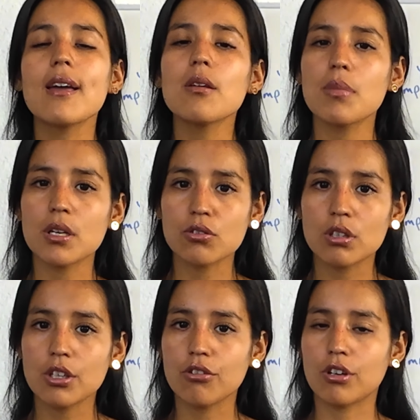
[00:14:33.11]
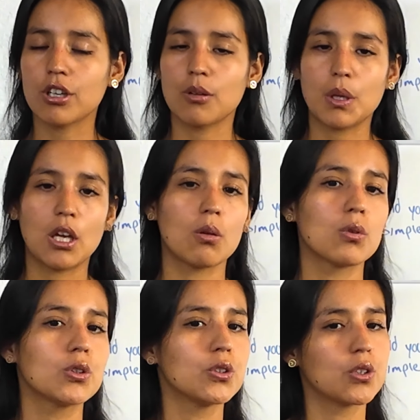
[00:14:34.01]
and eventually you are gonna be
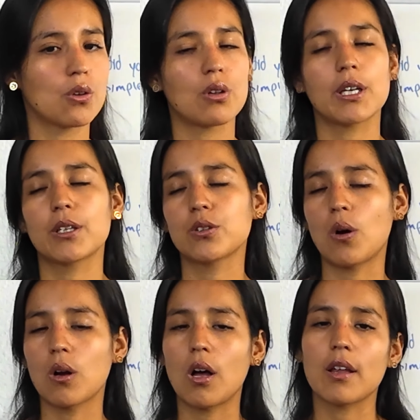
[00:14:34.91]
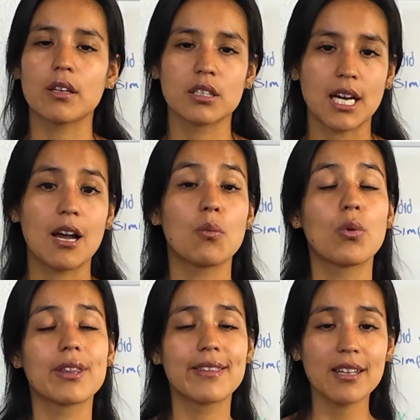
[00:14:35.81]
able to just like talk all the time
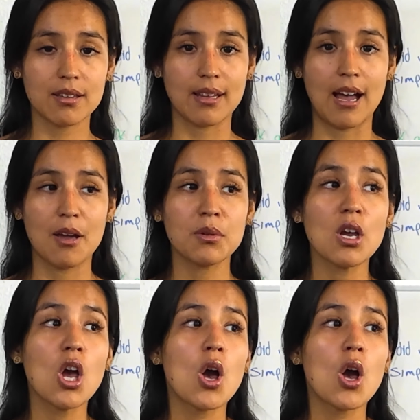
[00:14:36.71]
with this times,